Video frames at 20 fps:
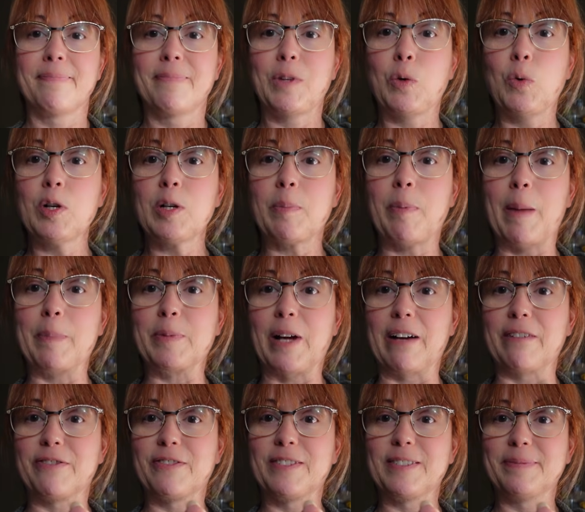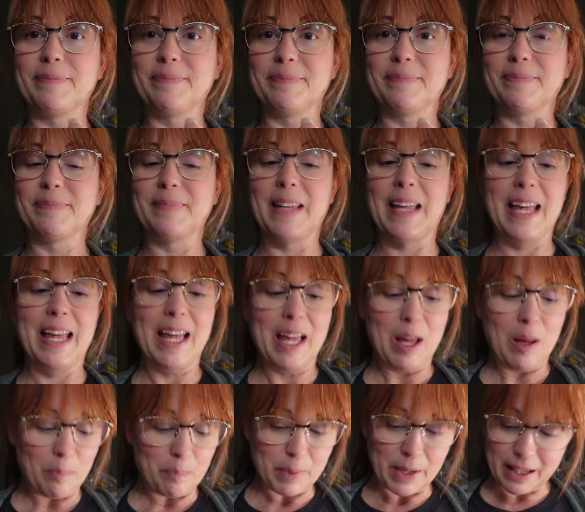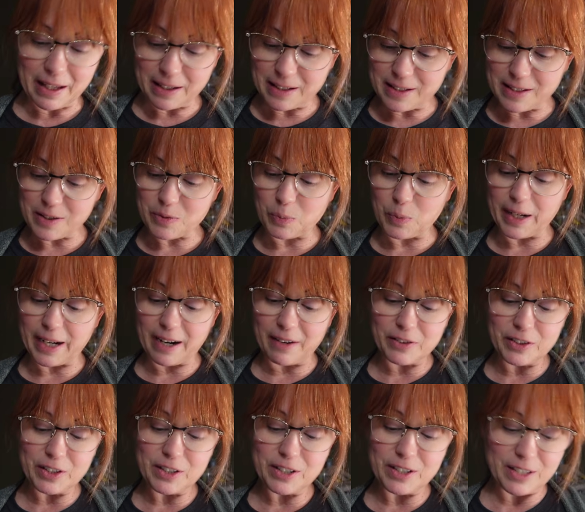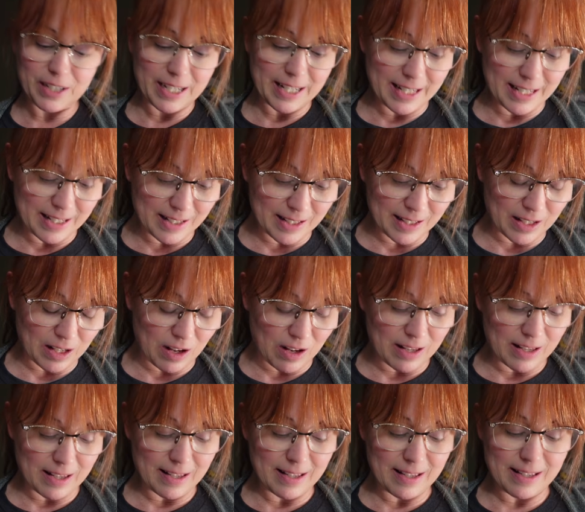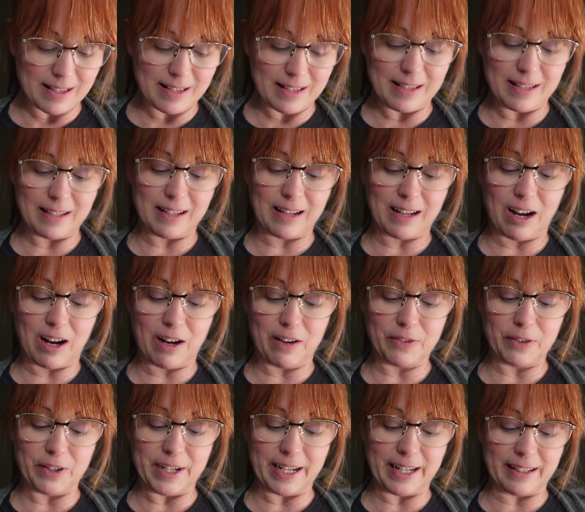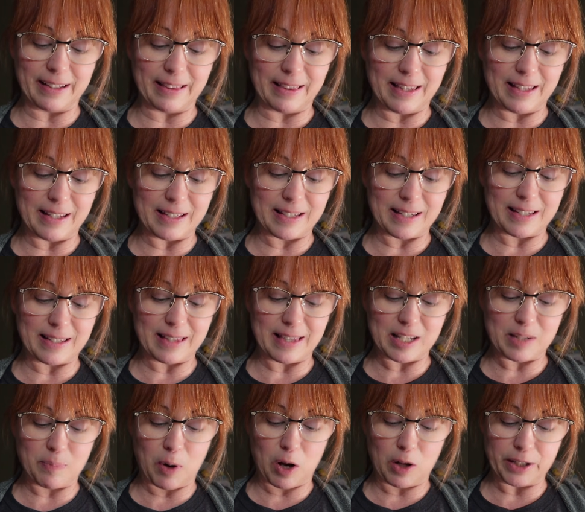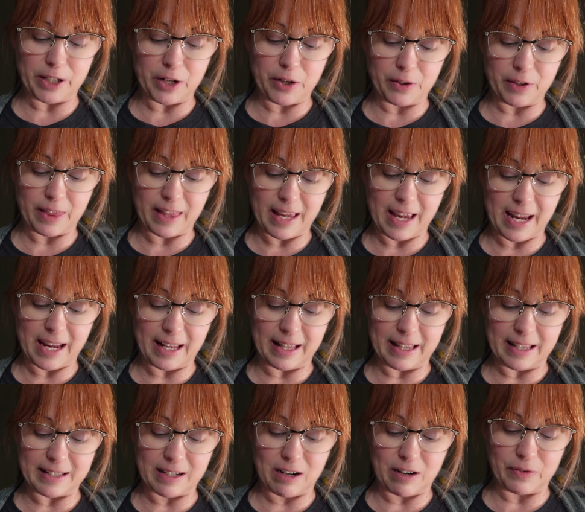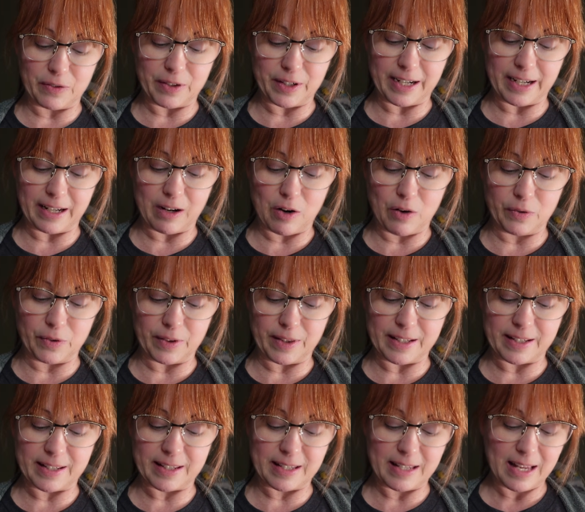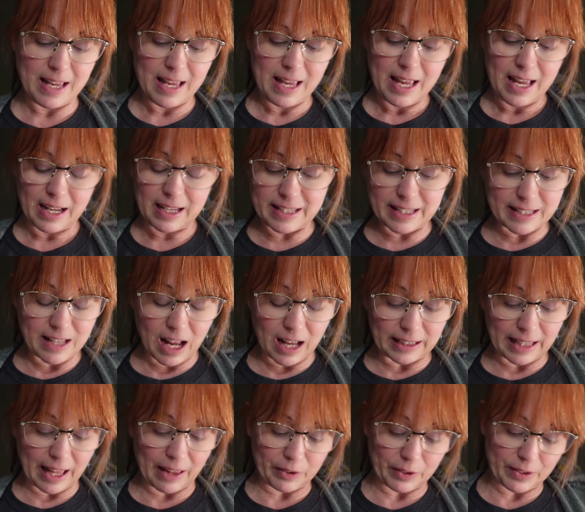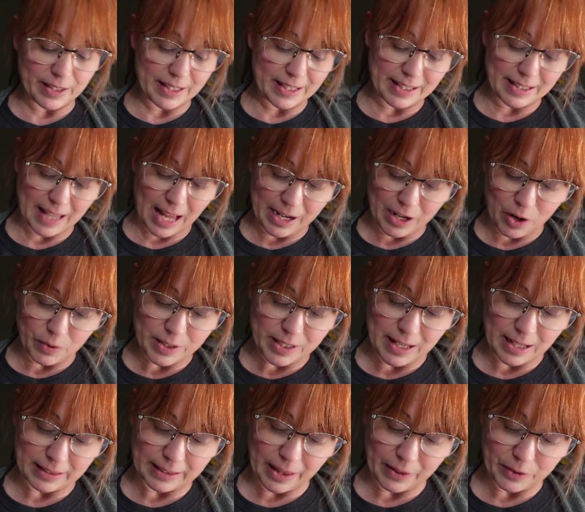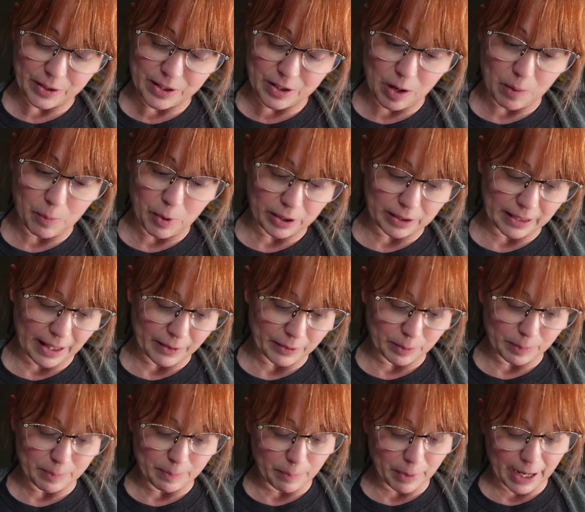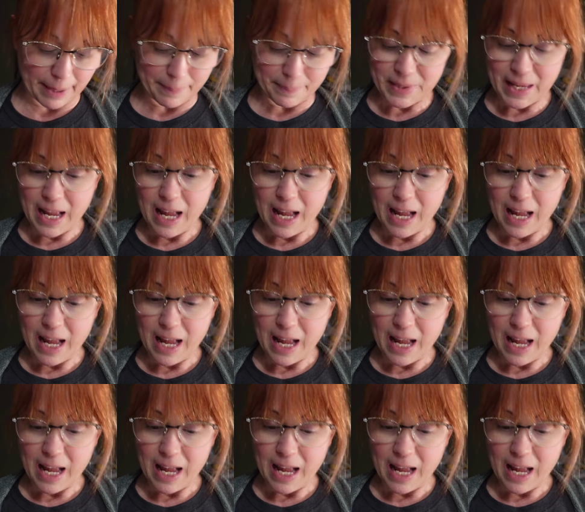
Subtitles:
corner popped off. Because whatever is covering this polyurethane that's covering over this, because it's not leather. This is, I know it's not leather. It's not marked leather. But,